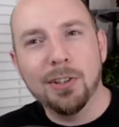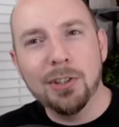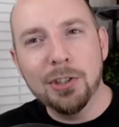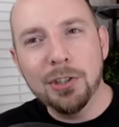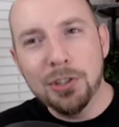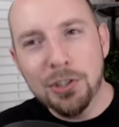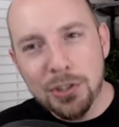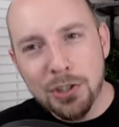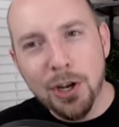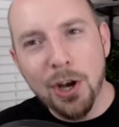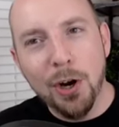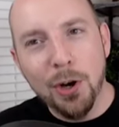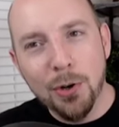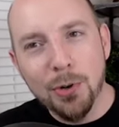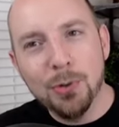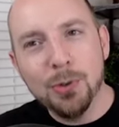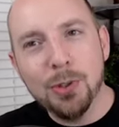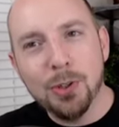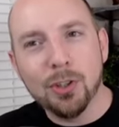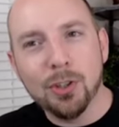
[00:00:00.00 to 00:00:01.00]
know
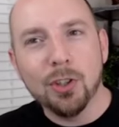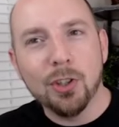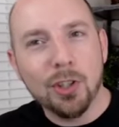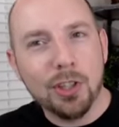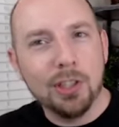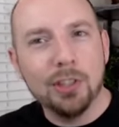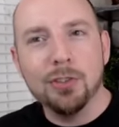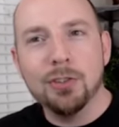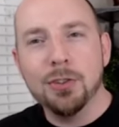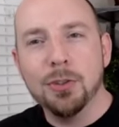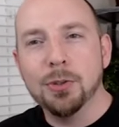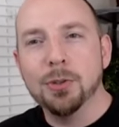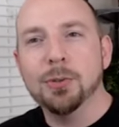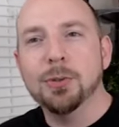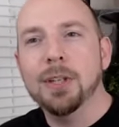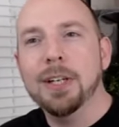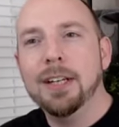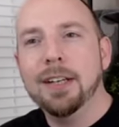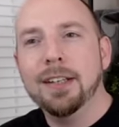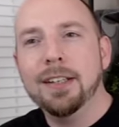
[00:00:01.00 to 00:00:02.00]
you're looking to
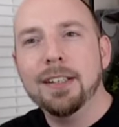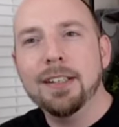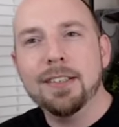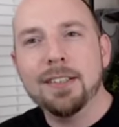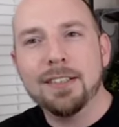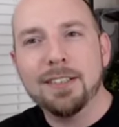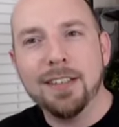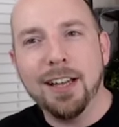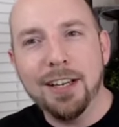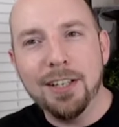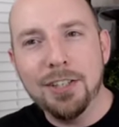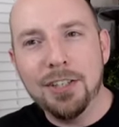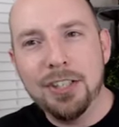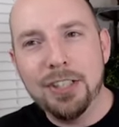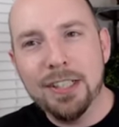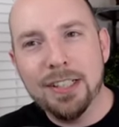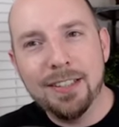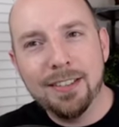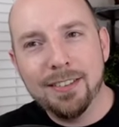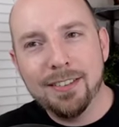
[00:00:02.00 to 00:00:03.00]
incite
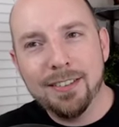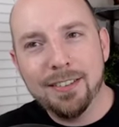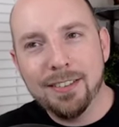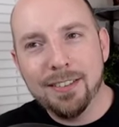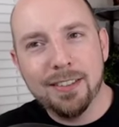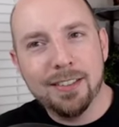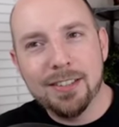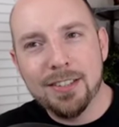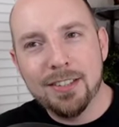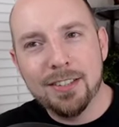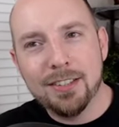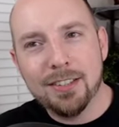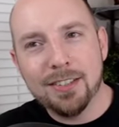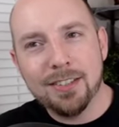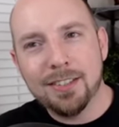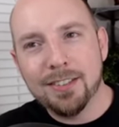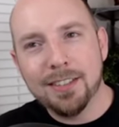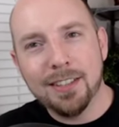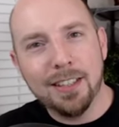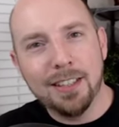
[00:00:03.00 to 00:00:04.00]
shit, they're
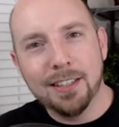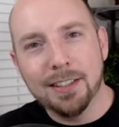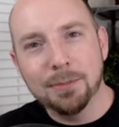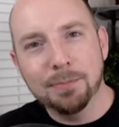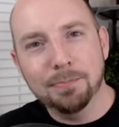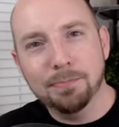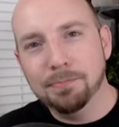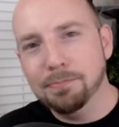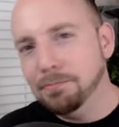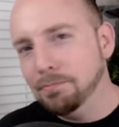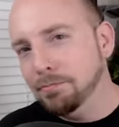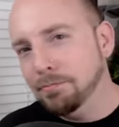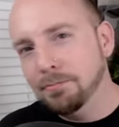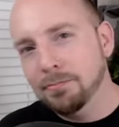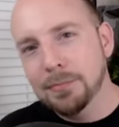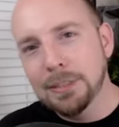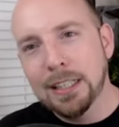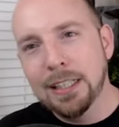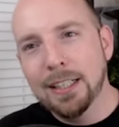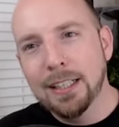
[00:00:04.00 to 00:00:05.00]
just gonna
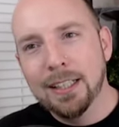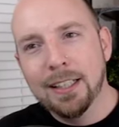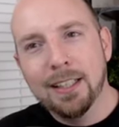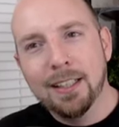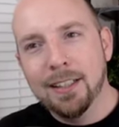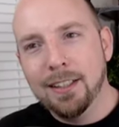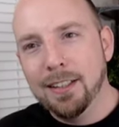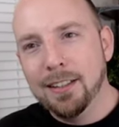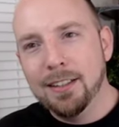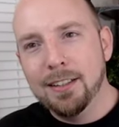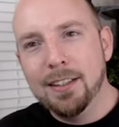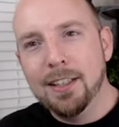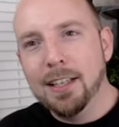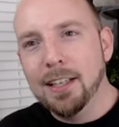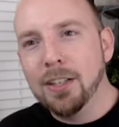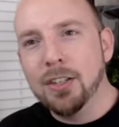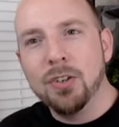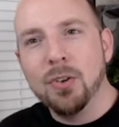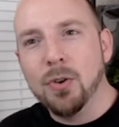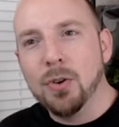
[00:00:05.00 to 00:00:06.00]

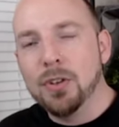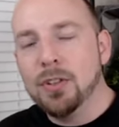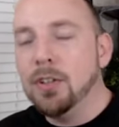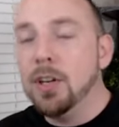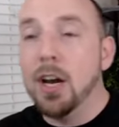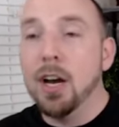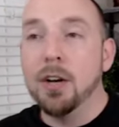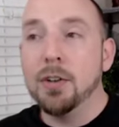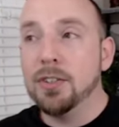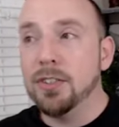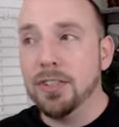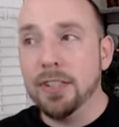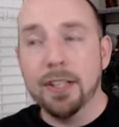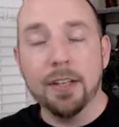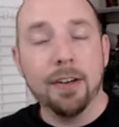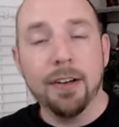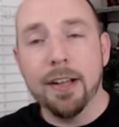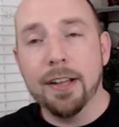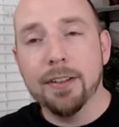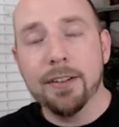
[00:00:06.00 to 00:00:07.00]
Ignore. No, it's the
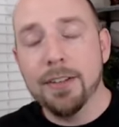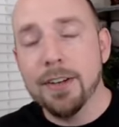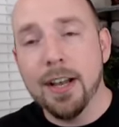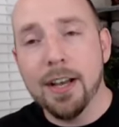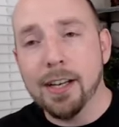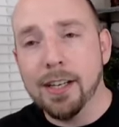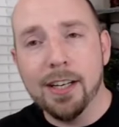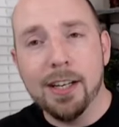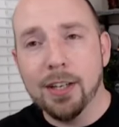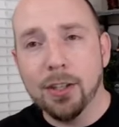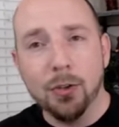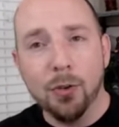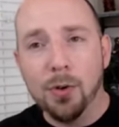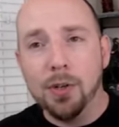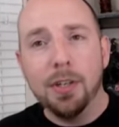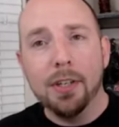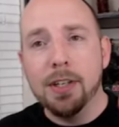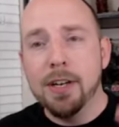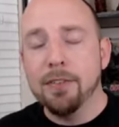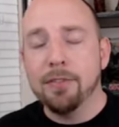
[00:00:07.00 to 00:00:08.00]
internet. They're not going to ignore
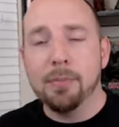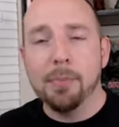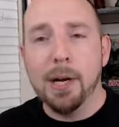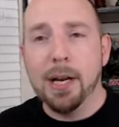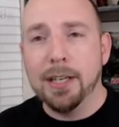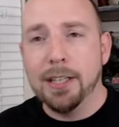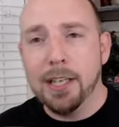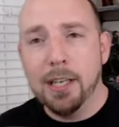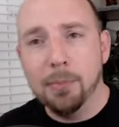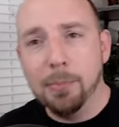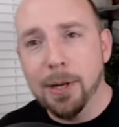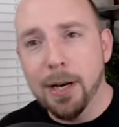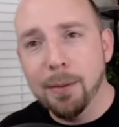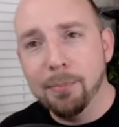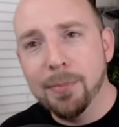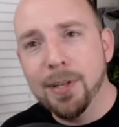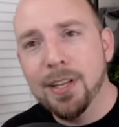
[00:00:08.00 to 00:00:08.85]
you. Never mind. Keep it up.